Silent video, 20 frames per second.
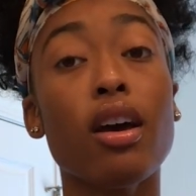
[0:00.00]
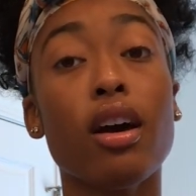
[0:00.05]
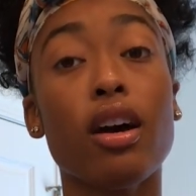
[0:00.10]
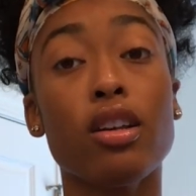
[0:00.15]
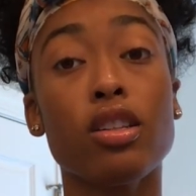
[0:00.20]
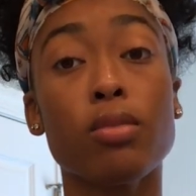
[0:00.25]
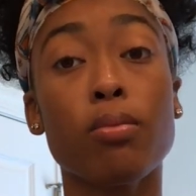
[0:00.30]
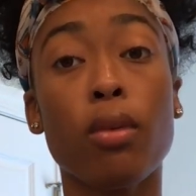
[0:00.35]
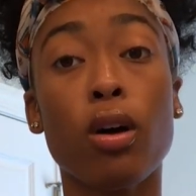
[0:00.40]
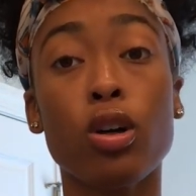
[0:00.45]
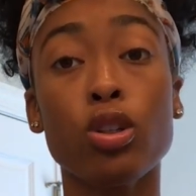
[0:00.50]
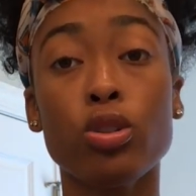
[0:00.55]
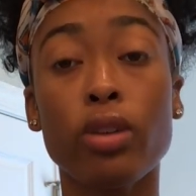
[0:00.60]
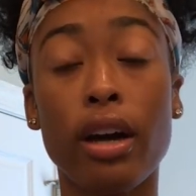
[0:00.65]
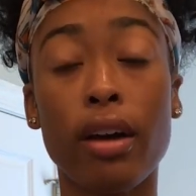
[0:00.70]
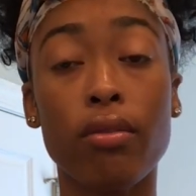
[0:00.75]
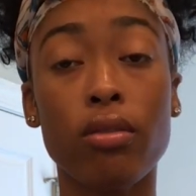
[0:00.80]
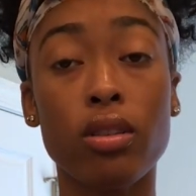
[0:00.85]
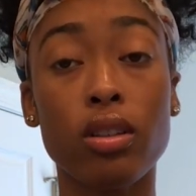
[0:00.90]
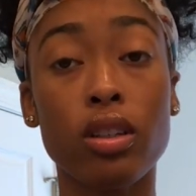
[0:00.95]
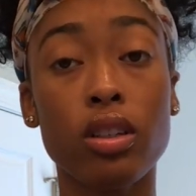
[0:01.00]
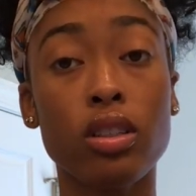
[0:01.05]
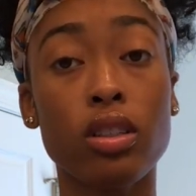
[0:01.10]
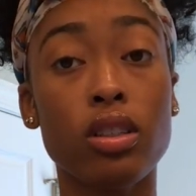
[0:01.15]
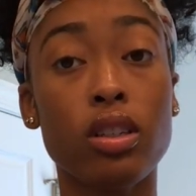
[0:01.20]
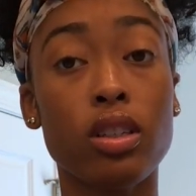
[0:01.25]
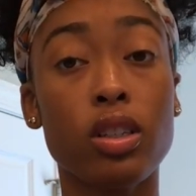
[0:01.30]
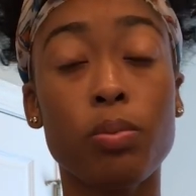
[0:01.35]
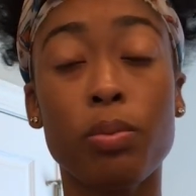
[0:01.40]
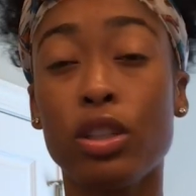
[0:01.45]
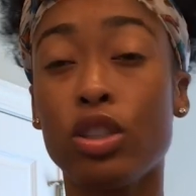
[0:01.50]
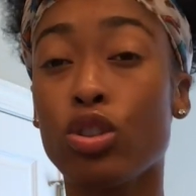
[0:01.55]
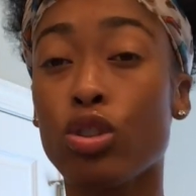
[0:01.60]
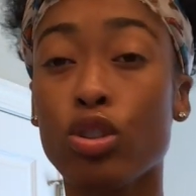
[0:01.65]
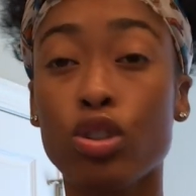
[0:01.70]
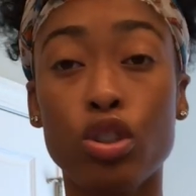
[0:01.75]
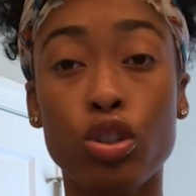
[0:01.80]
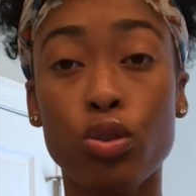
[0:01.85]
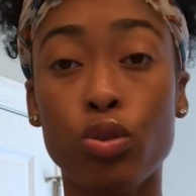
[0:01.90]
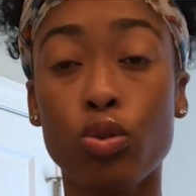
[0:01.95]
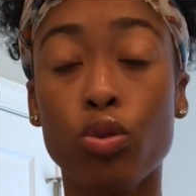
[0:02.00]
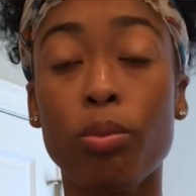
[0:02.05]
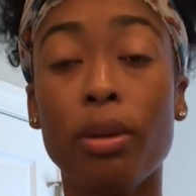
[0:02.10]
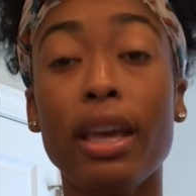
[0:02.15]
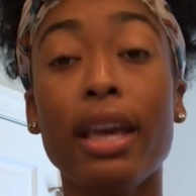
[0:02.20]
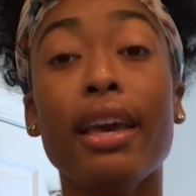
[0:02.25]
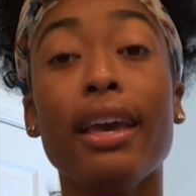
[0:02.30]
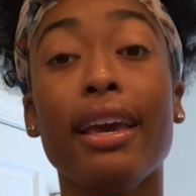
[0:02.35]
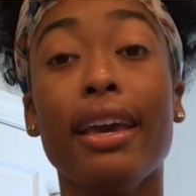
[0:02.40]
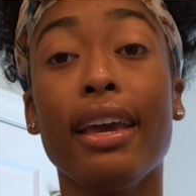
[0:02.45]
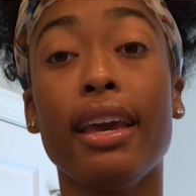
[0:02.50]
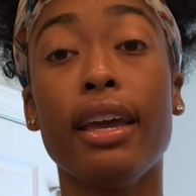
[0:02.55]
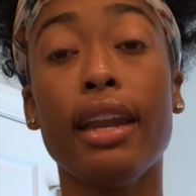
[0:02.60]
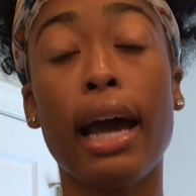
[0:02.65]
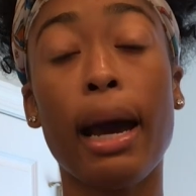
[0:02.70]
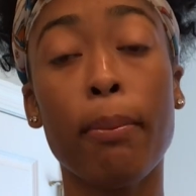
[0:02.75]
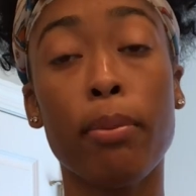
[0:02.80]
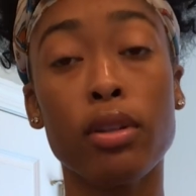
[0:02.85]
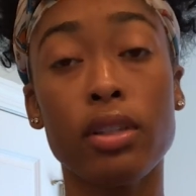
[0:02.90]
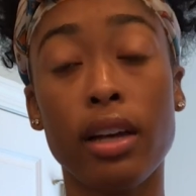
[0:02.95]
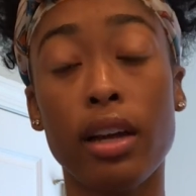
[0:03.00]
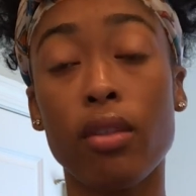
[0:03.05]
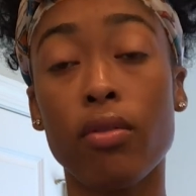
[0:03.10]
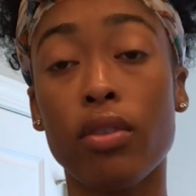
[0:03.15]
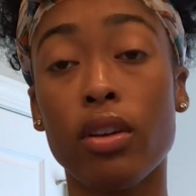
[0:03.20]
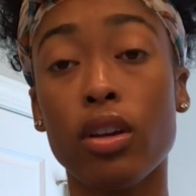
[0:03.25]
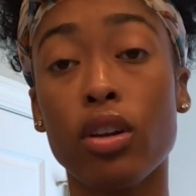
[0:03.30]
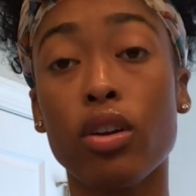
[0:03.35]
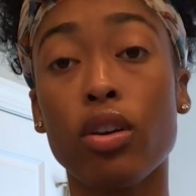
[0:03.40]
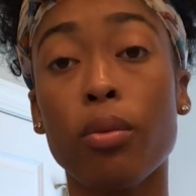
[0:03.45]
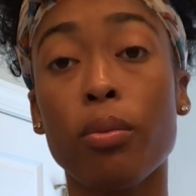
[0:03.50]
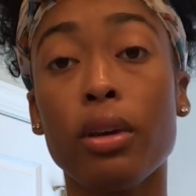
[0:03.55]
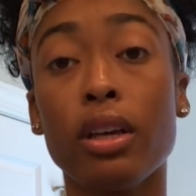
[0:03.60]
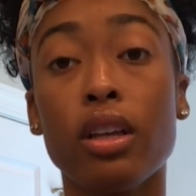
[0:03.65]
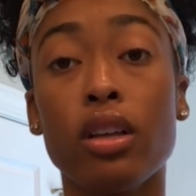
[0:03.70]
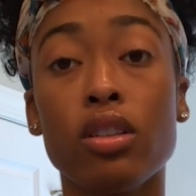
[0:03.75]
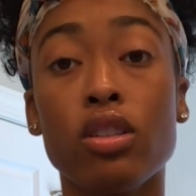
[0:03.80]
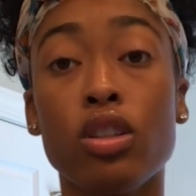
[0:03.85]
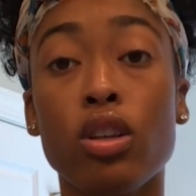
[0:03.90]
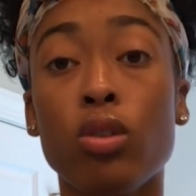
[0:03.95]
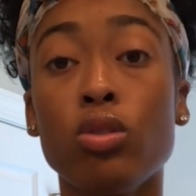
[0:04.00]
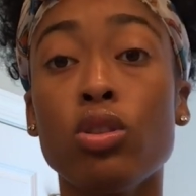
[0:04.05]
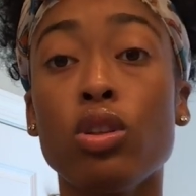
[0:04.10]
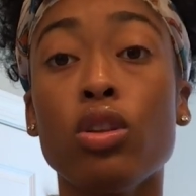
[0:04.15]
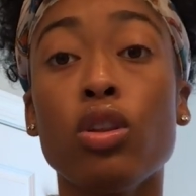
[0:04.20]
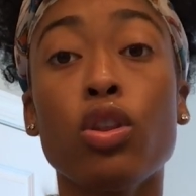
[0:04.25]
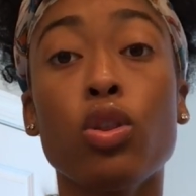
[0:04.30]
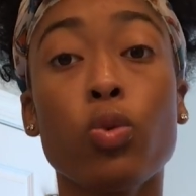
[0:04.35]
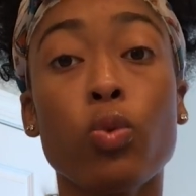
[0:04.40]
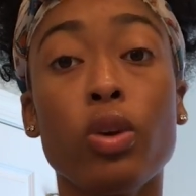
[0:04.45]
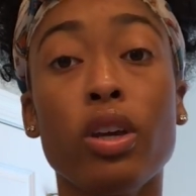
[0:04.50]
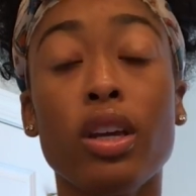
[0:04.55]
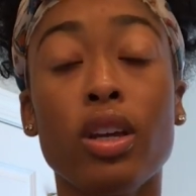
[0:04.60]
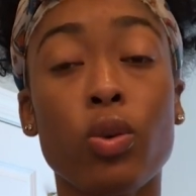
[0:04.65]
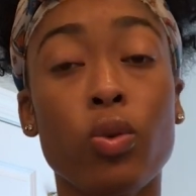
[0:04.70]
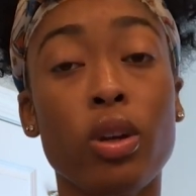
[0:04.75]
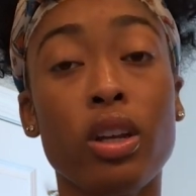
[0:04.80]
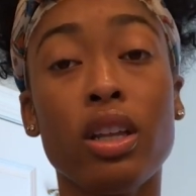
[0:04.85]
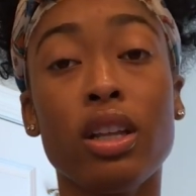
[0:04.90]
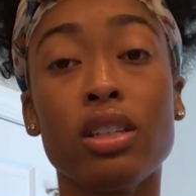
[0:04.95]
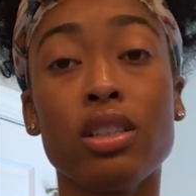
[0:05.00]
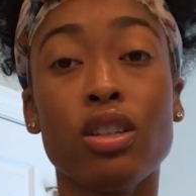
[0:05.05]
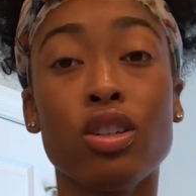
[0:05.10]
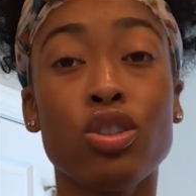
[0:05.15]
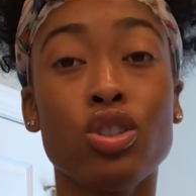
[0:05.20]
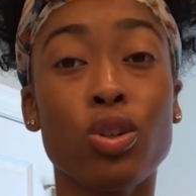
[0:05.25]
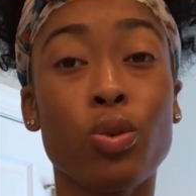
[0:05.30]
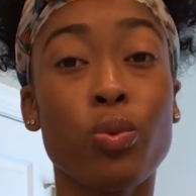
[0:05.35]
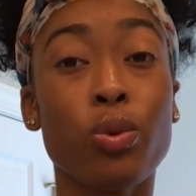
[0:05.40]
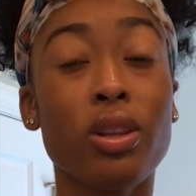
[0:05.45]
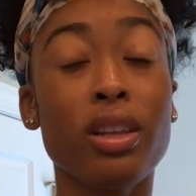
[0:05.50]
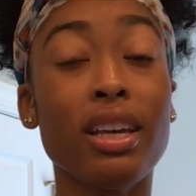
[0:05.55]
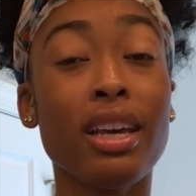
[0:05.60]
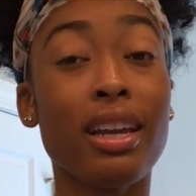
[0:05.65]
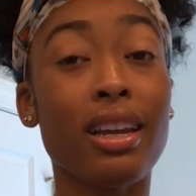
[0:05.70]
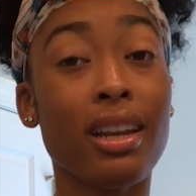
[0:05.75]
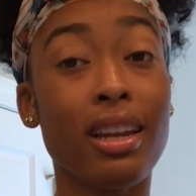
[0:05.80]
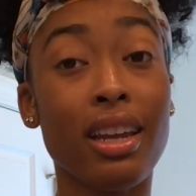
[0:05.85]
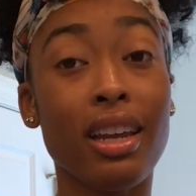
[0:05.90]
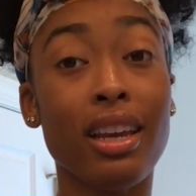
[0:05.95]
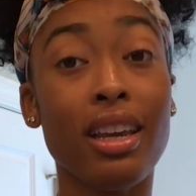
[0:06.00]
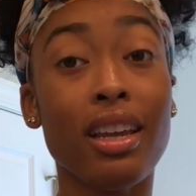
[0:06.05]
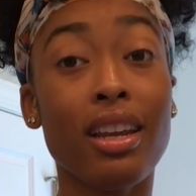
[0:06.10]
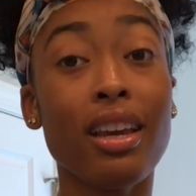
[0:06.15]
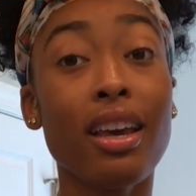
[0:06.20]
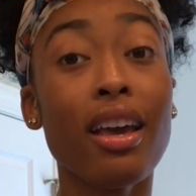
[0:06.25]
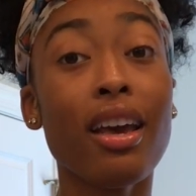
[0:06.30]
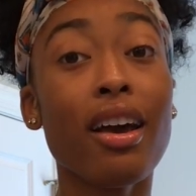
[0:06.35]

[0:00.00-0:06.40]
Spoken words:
a small traveling dispenser tube, and apple cider vinegar, because those are the three ingredients that you're really gonna need,